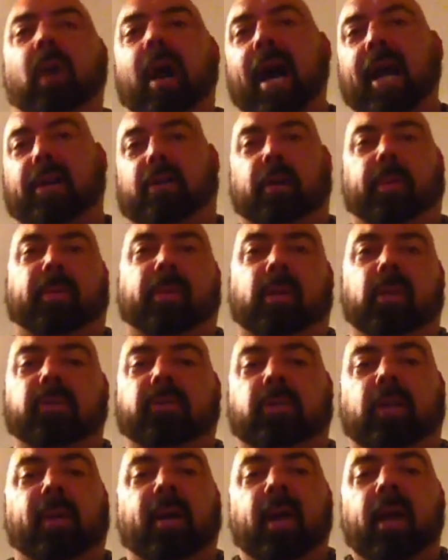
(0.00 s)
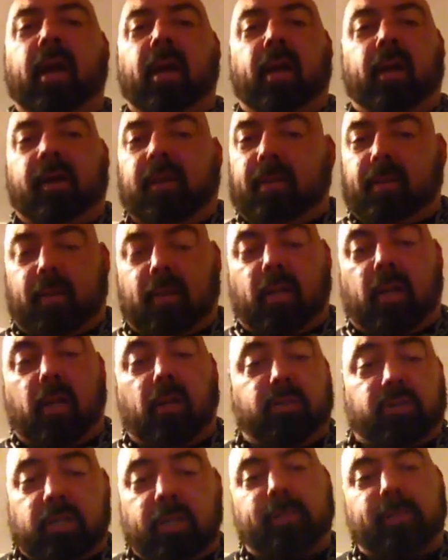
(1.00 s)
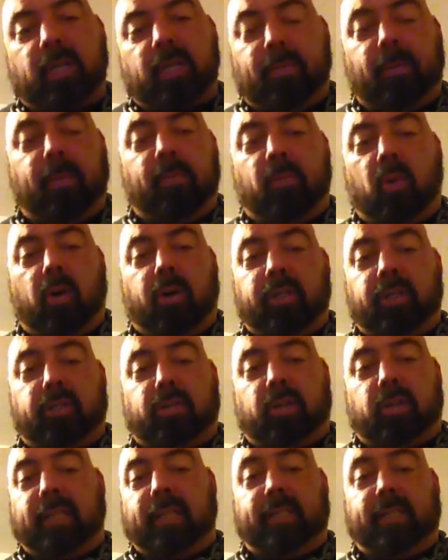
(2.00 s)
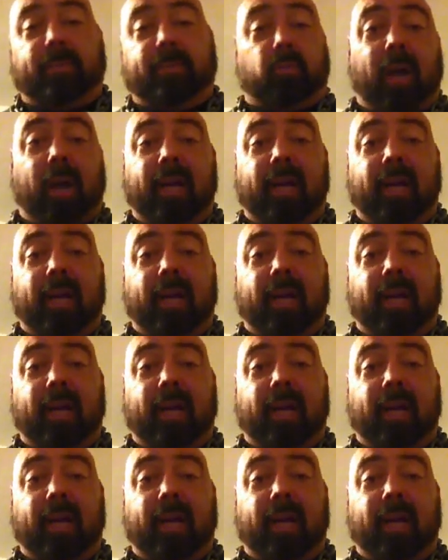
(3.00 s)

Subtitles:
wide grip, close grip. Close grip's going to put more on your triceps.